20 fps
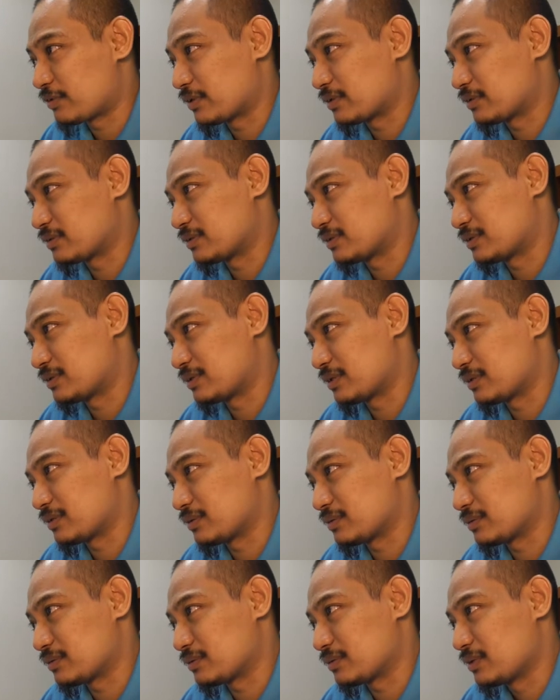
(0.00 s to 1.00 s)
is that.
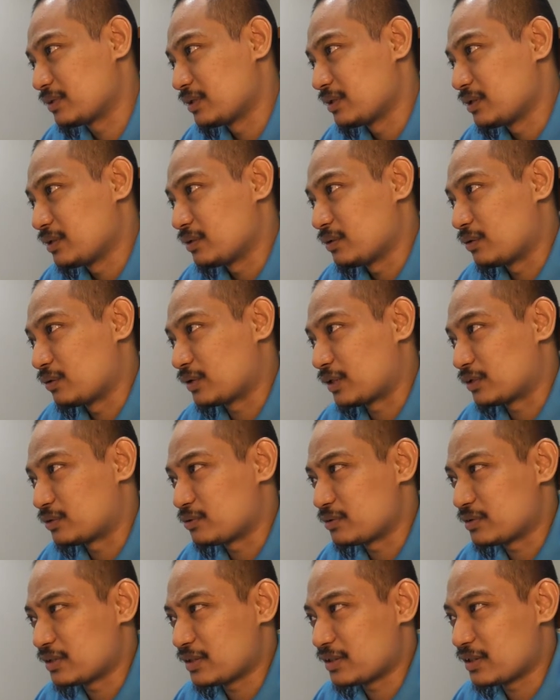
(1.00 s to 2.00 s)
Okay,
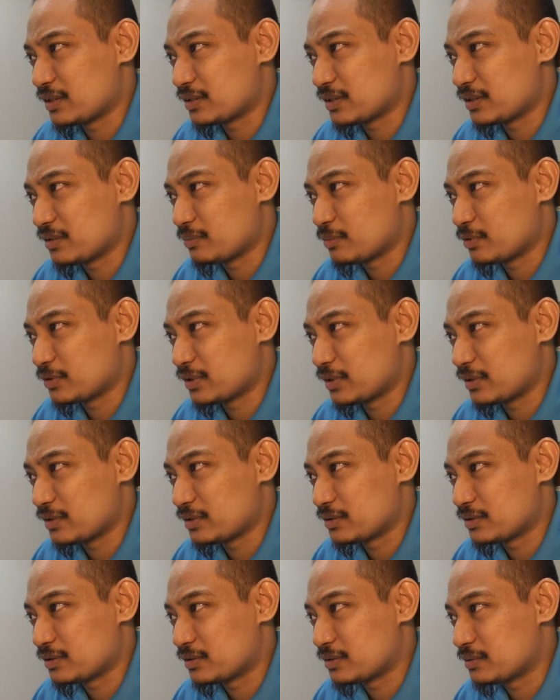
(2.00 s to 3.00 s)
Sultan Hassan al-Bolkiah
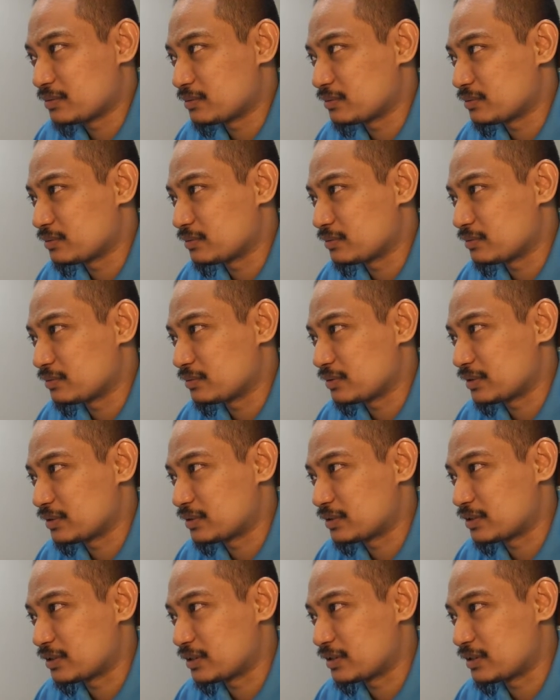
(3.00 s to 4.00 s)
is
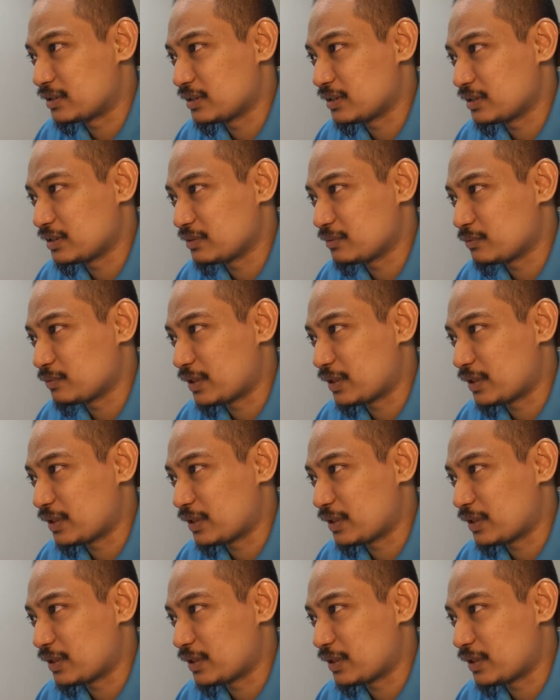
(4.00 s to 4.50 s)
shrinking.